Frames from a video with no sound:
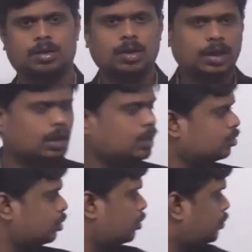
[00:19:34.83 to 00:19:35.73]
Okay,
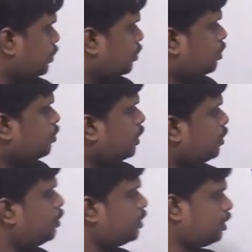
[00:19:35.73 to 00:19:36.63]
so this is
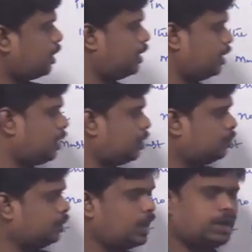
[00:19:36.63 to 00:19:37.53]
what the basic idea
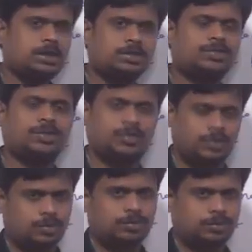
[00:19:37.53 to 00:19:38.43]
behind this
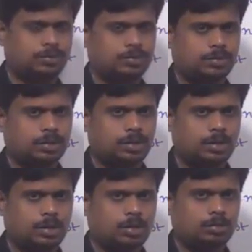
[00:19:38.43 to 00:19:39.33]
FIFO.
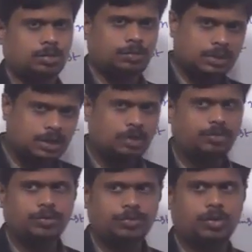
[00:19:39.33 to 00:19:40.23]
So with that
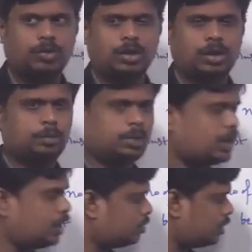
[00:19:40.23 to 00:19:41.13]
FIFO only,
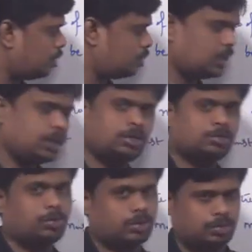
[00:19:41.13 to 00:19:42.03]
Bilardi's anomaly
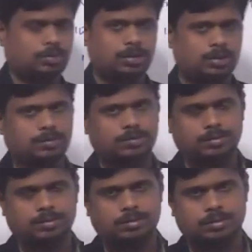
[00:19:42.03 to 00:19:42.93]
is possible.
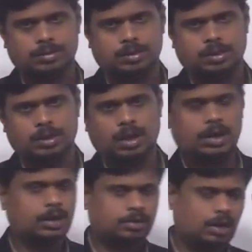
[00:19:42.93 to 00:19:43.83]

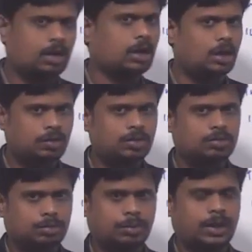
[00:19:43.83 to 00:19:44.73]
And it is not
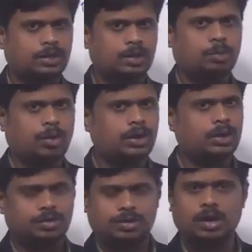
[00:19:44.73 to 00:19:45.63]
always, mind that point,
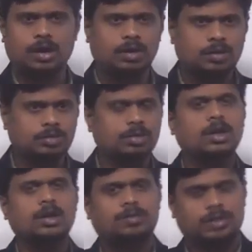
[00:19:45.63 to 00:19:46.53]
it is not always.
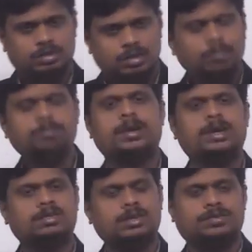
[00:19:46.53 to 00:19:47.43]
For some
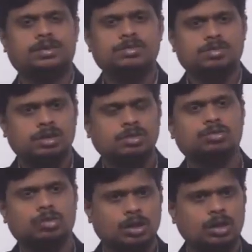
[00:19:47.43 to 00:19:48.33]
page reference
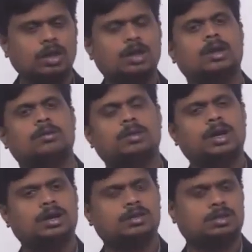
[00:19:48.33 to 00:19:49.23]
strings only,
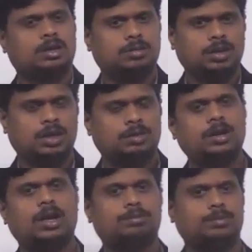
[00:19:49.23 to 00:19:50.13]
Bilardi's anomaly can
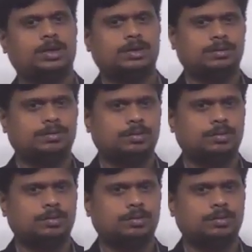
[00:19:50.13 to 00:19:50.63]
be happened.